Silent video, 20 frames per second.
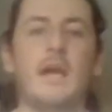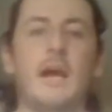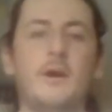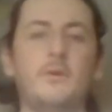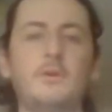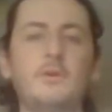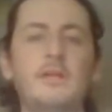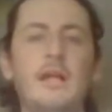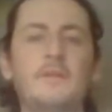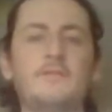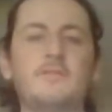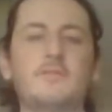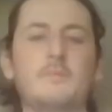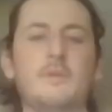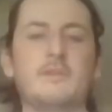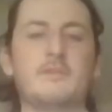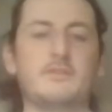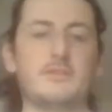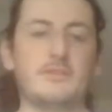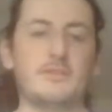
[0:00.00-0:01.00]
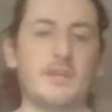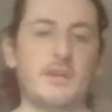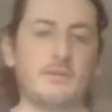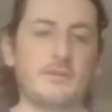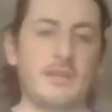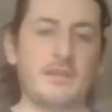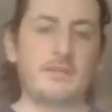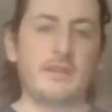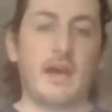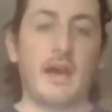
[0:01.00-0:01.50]
I will have to mention
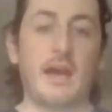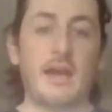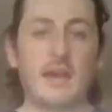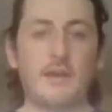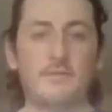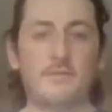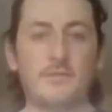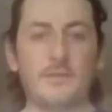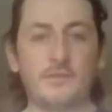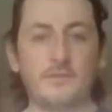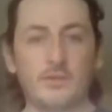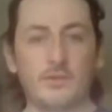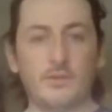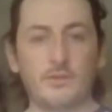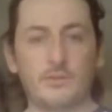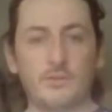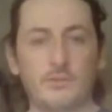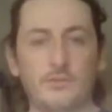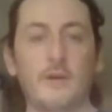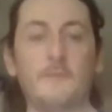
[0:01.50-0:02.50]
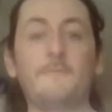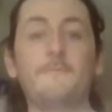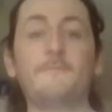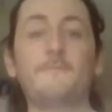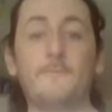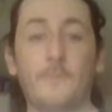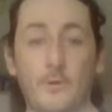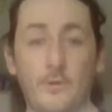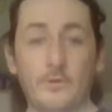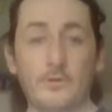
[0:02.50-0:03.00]
though that I have in total of
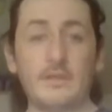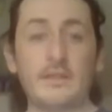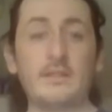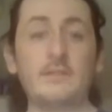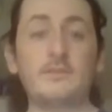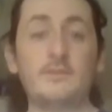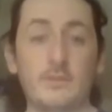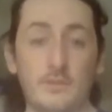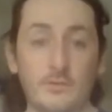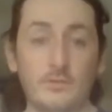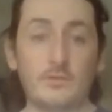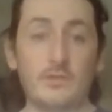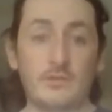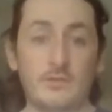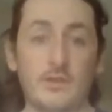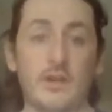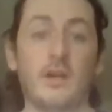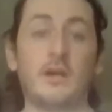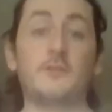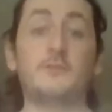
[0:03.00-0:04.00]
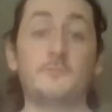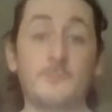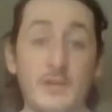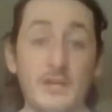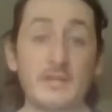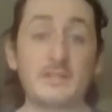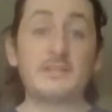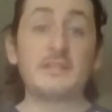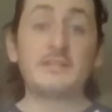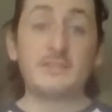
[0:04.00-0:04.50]
32 guitars,
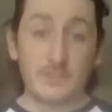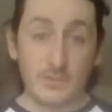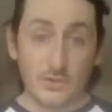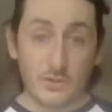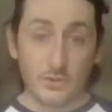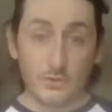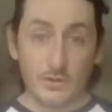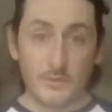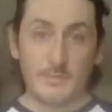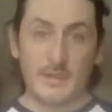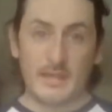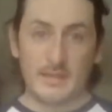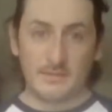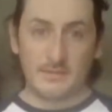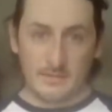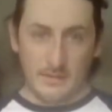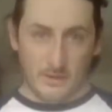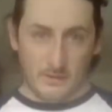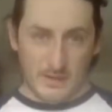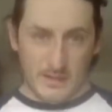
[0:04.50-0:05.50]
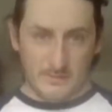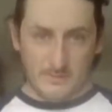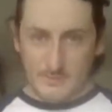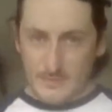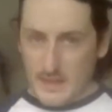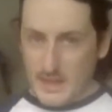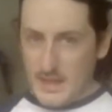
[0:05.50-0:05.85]
32 I mean, sorry.